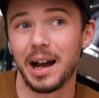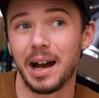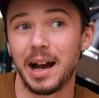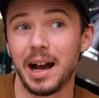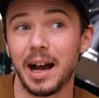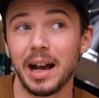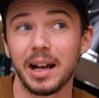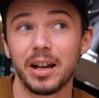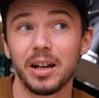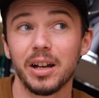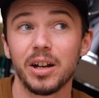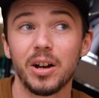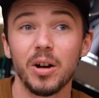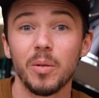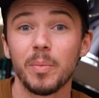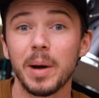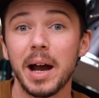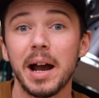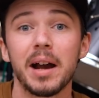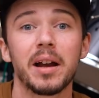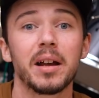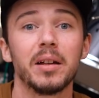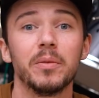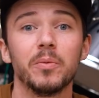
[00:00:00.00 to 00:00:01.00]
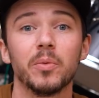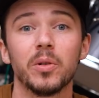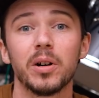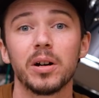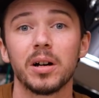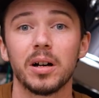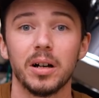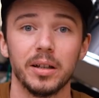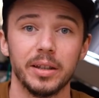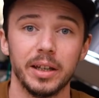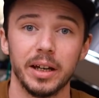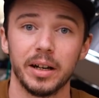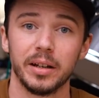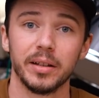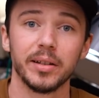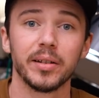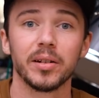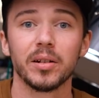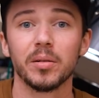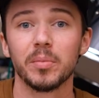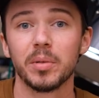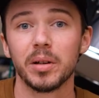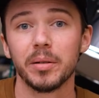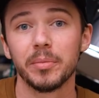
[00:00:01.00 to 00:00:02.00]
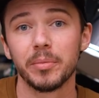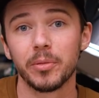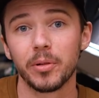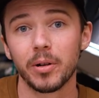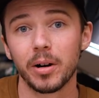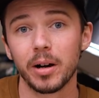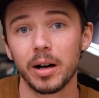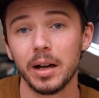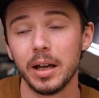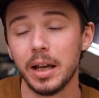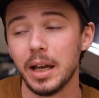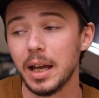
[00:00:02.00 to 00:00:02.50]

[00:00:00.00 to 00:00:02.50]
I could go back and work on that a little bit more.